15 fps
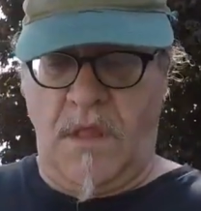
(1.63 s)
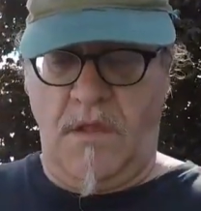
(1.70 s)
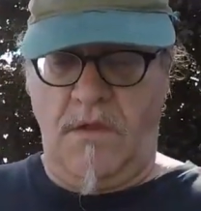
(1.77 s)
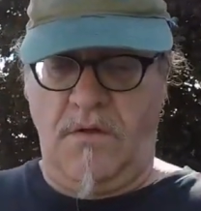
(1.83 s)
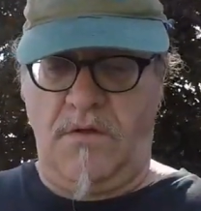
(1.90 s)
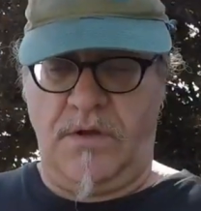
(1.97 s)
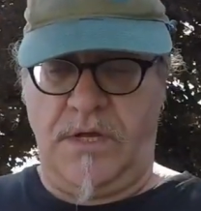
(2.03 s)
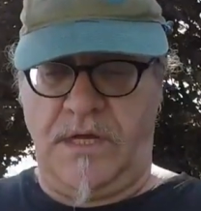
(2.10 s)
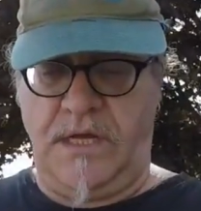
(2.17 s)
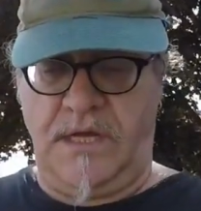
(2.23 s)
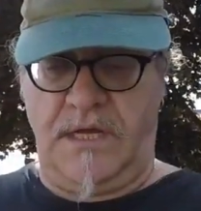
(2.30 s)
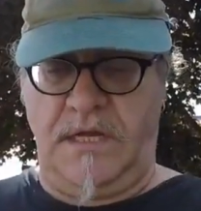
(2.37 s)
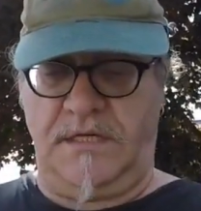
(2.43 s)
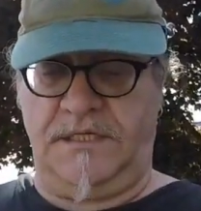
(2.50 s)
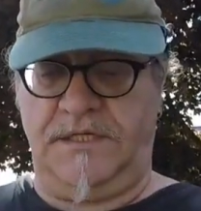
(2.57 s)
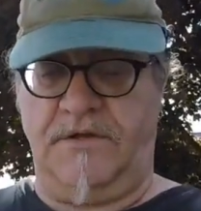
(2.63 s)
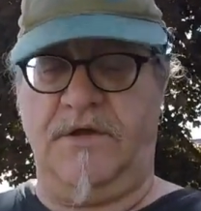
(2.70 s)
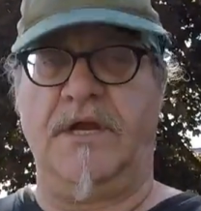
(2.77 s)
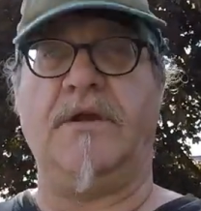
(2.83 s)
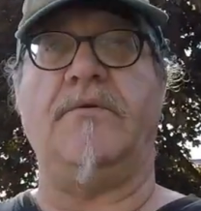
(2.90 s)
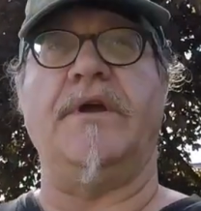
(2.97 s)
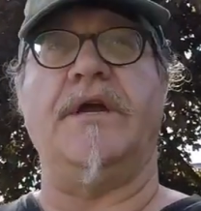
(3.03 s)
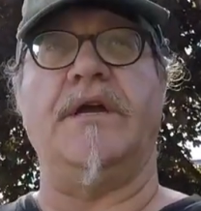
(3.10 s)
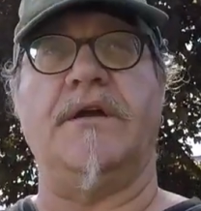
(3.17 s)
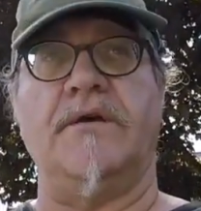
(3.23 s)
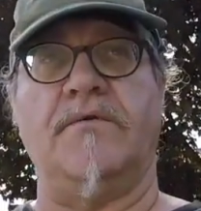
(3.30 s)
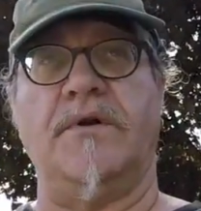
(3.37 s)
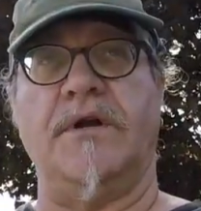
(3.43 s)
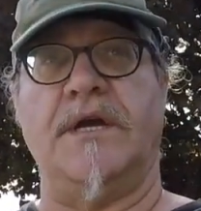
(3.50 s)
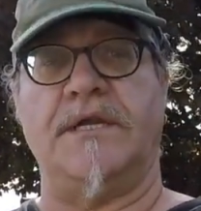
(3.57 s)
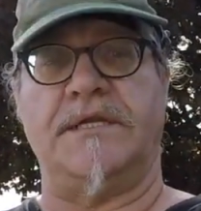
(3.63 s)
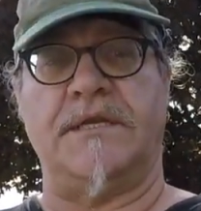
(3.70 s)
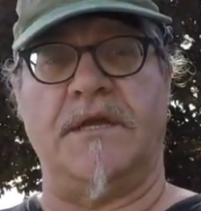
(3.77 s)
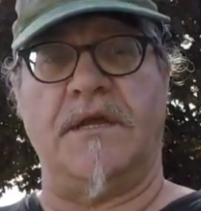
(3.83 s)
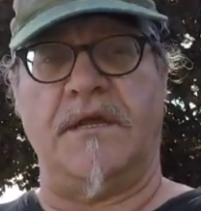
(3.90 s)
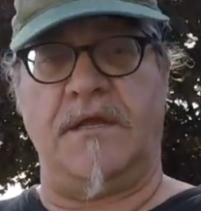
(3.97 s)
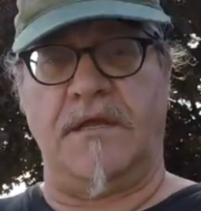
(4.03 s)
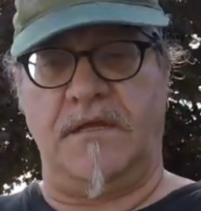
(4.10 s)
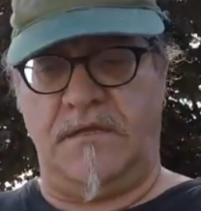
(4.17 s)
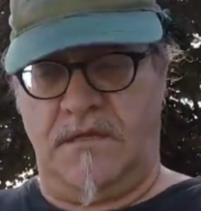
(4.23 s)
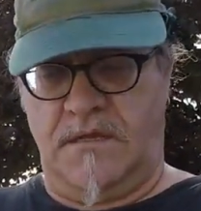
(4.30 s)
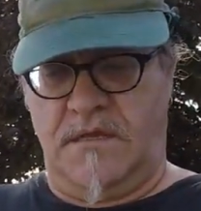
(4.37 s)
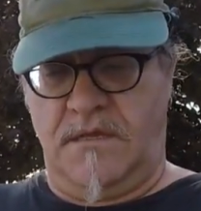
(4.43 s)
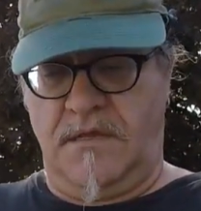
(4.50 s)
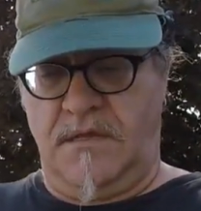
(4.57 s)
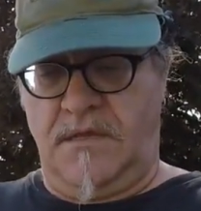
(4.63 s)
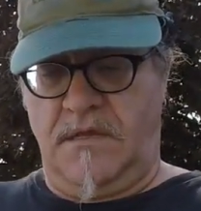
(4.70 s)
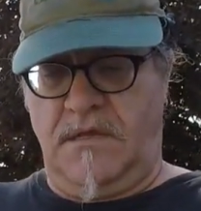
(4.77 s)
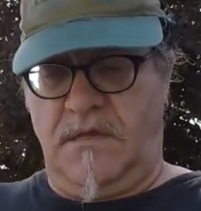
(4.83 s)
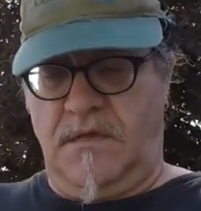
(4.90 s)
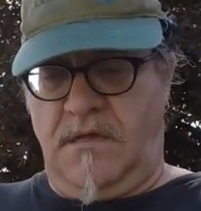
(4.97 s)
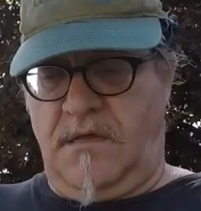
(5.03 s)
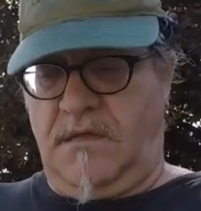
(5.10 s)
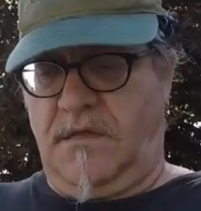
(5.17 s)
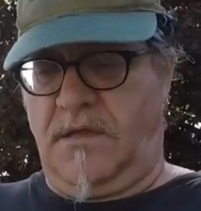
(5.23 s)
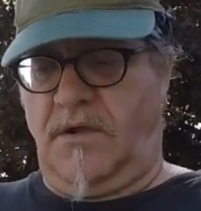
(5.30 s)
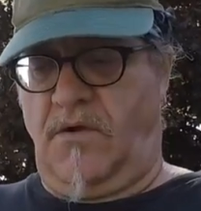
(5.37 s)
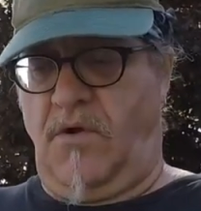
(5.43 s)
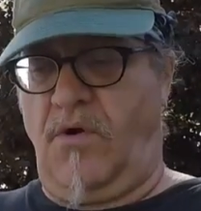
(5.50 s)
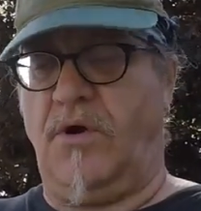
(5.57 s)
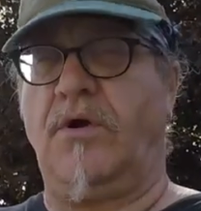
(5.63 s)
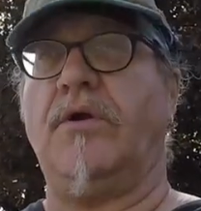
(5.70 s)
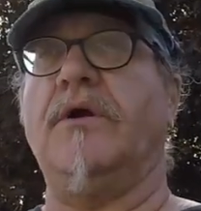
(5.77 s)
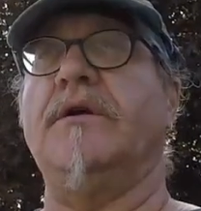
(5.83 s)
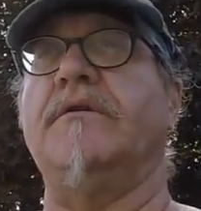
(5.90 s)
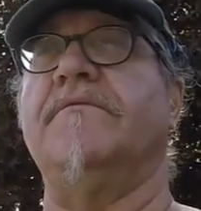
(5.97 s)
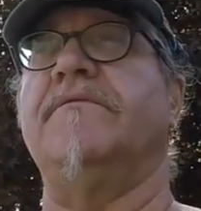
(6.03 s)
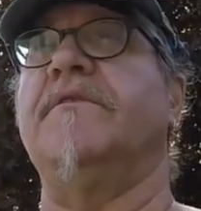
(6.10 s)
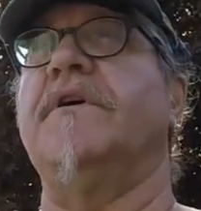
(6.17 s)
Okay, so here we are. We're at the corner of